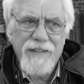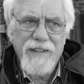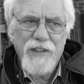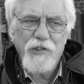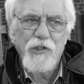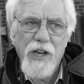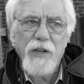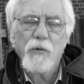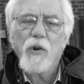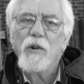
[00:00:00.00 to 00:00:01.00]
a
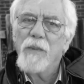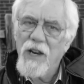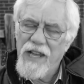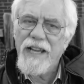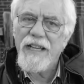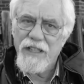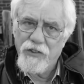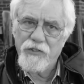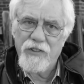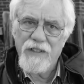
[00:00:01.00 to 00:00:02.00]
general
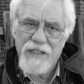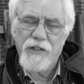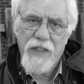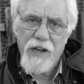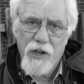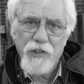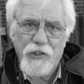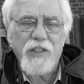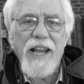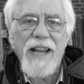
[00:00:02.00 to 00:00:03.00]
malaise here. They
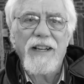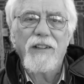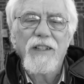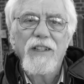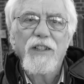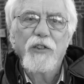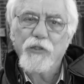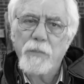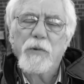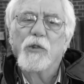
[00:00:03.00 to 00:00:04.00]
understand
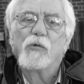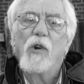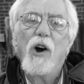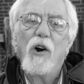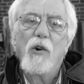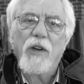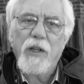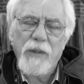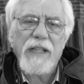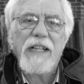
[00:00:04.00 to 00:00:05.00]
something's wrong
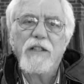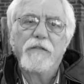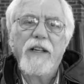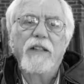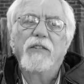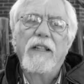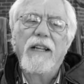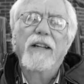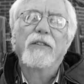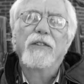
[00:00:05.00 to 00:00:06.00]
and we need to fix it.
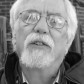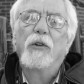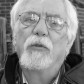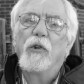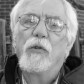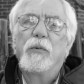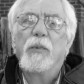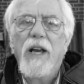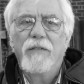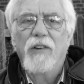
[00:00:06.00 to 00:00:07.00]
I don't know that
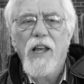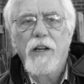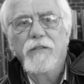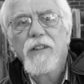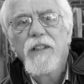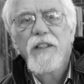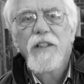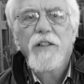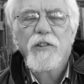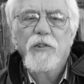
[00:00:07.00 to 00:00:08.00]
we have a lot of
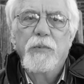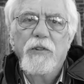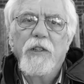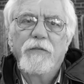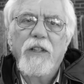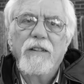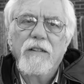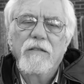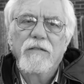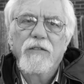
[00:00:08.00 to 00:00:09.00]
specific
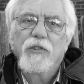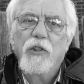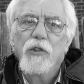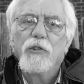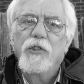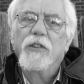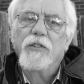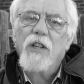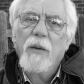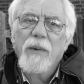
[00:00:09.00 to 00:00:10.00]

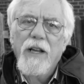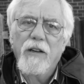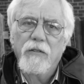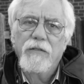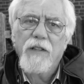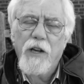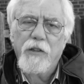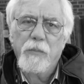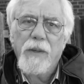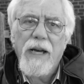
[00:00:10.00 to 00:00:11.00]
solutions coming out of
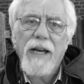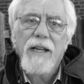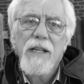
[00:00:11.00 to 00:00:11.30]
Occupy,